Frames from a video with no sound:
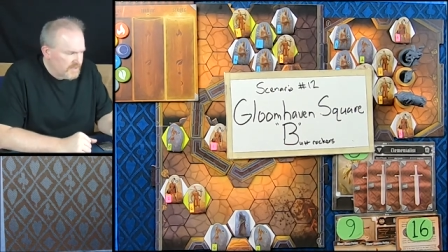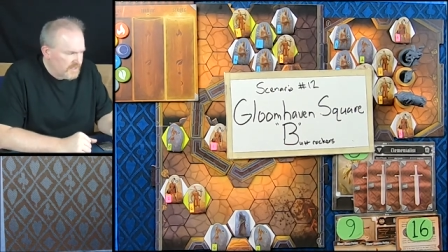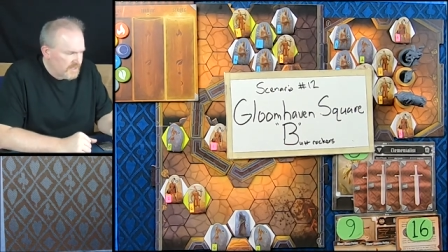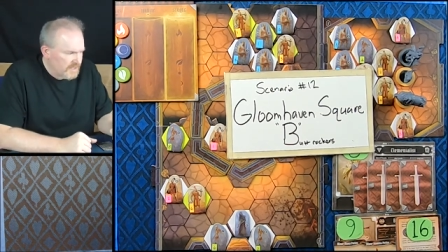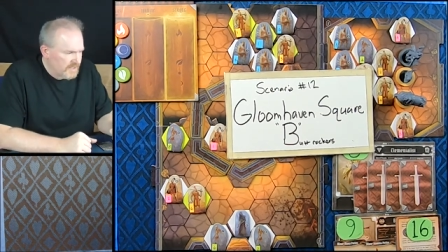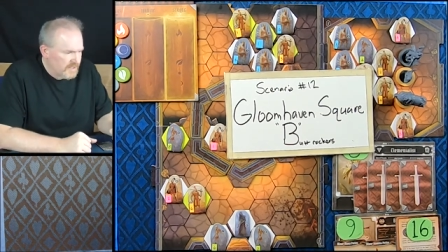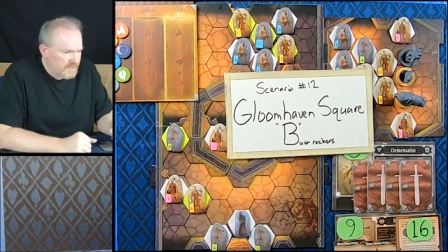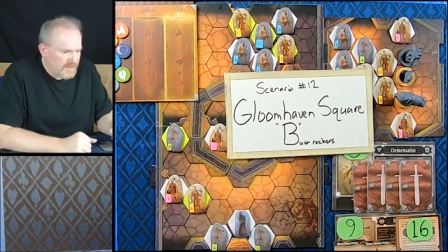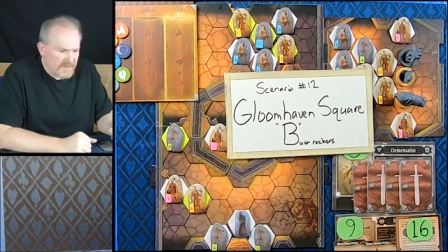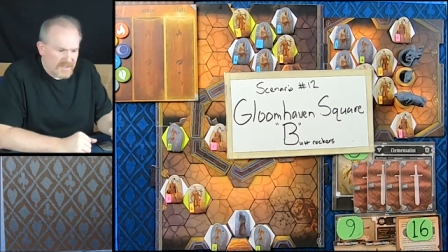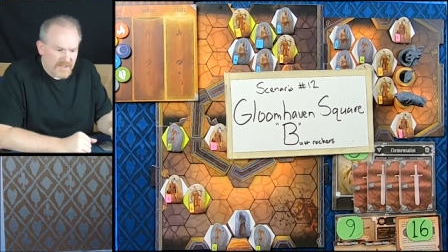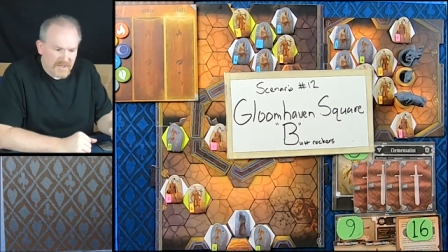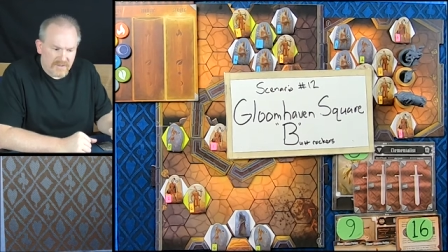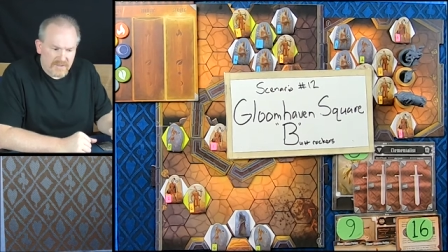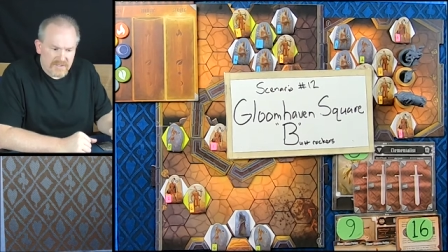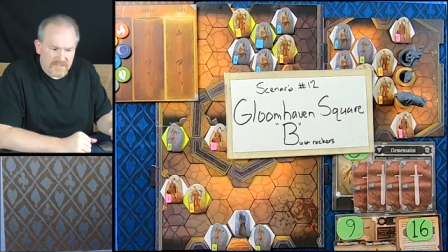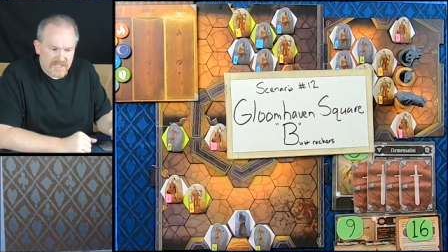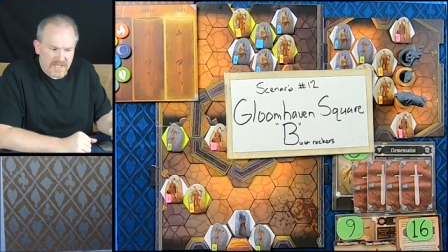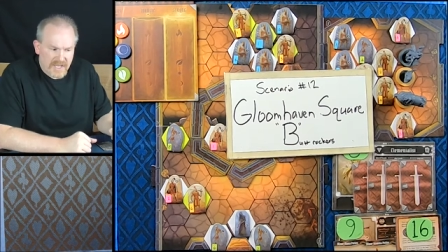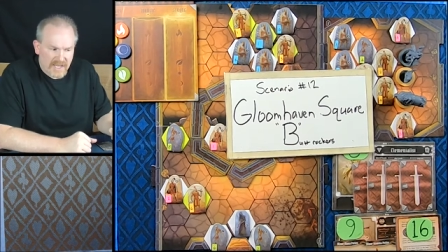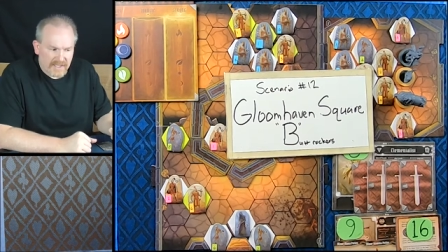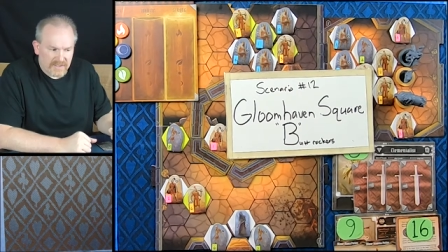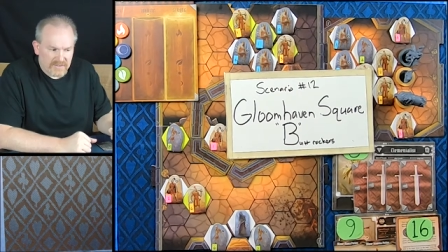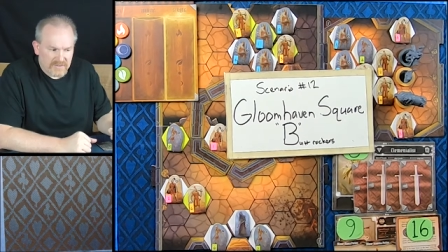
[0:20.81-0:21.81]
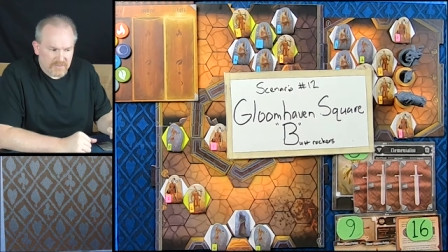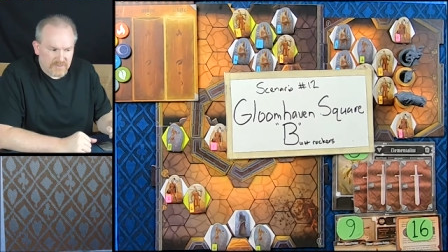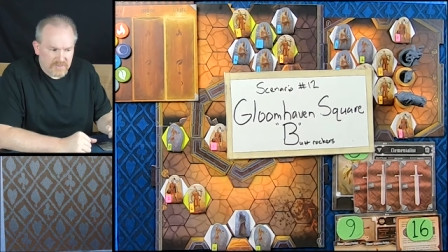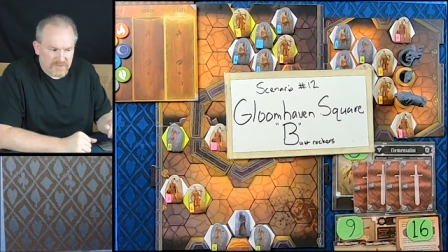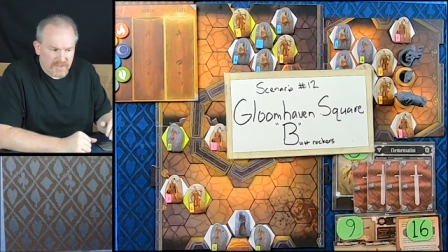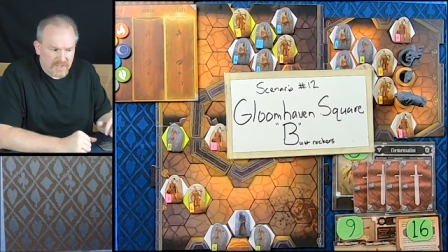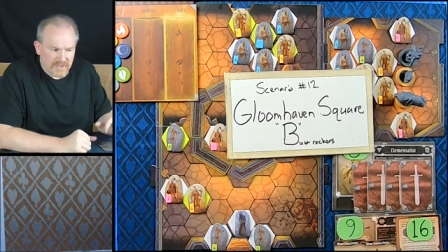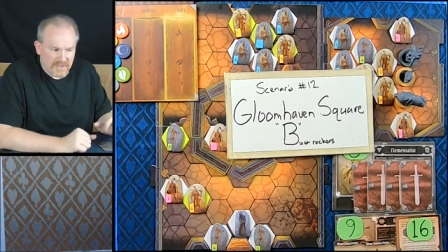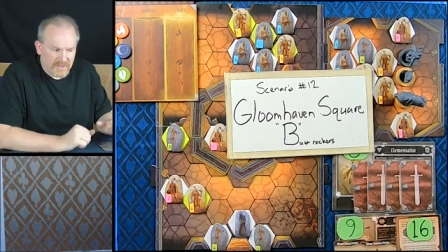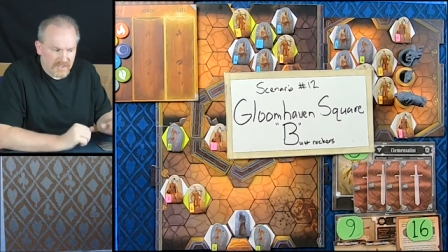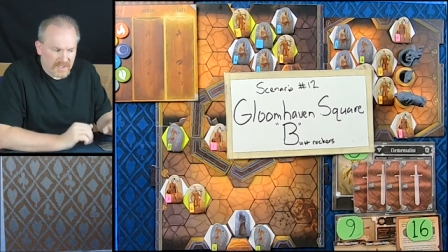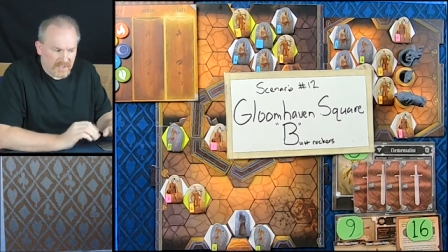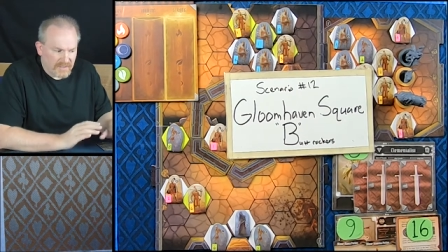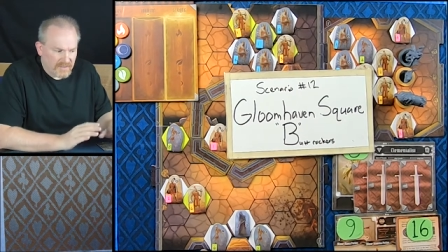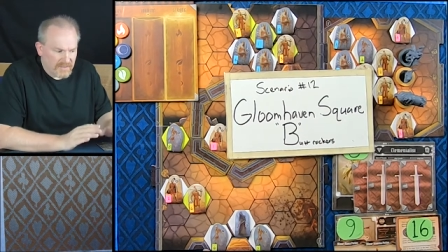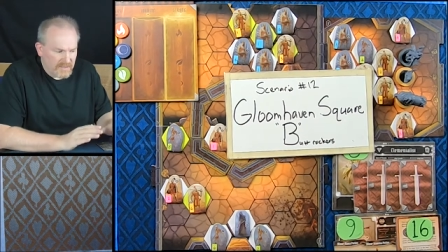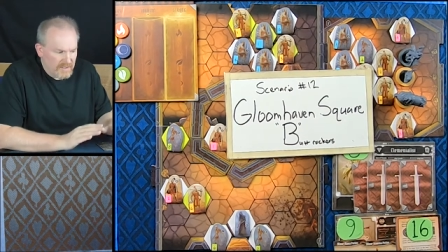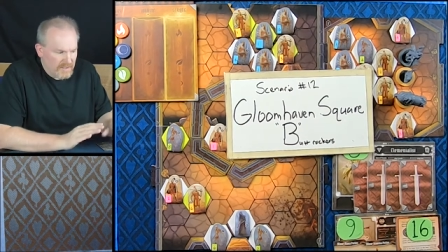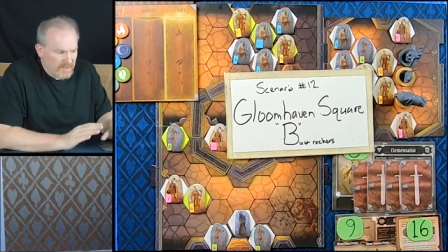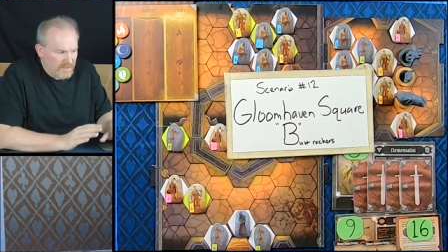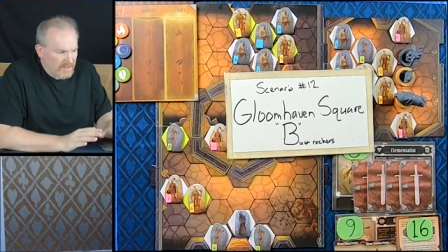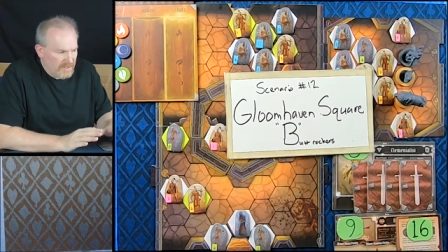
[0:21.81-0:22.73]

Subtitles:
in their decks, which I think